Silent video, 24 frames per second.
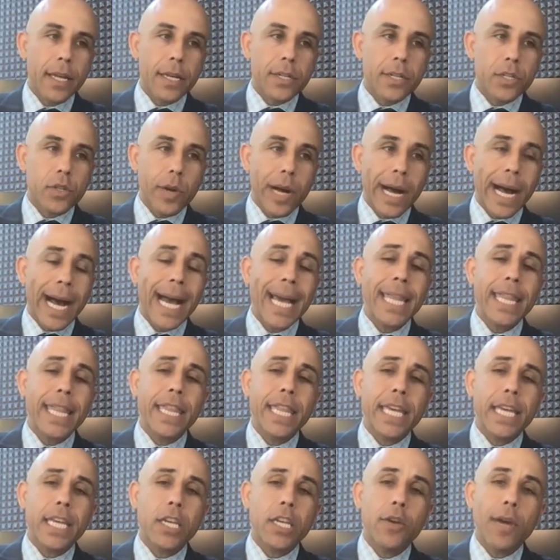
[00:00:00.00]
So I
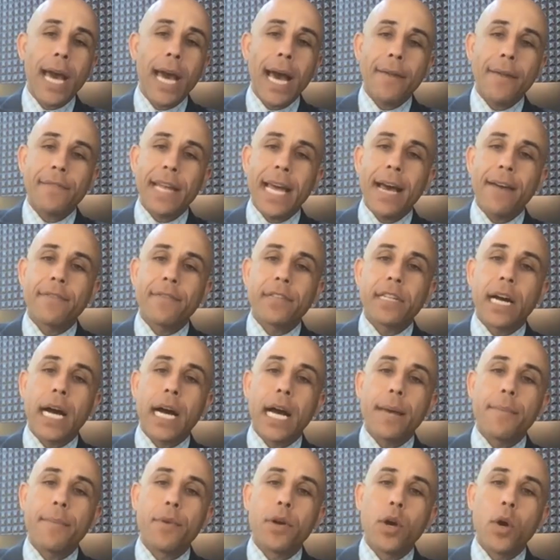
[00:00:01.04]
think you have to have
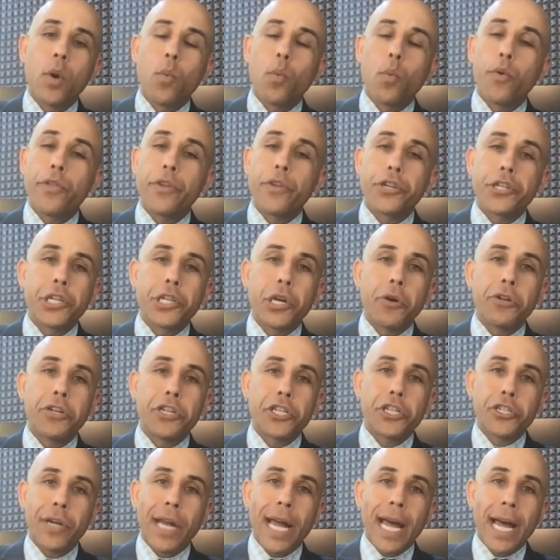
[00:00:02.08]
time where there's no
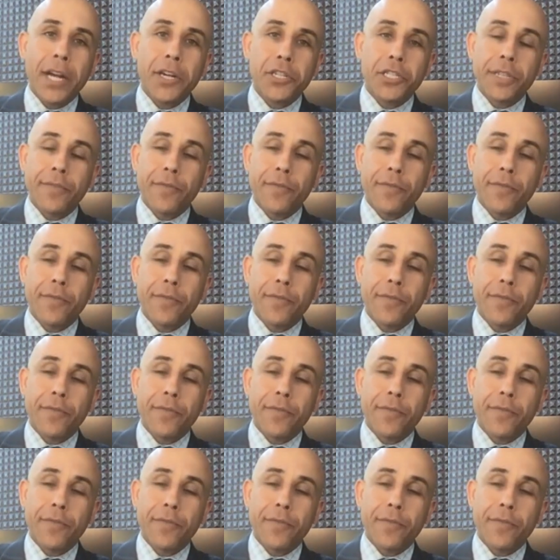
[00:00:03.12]
distraction.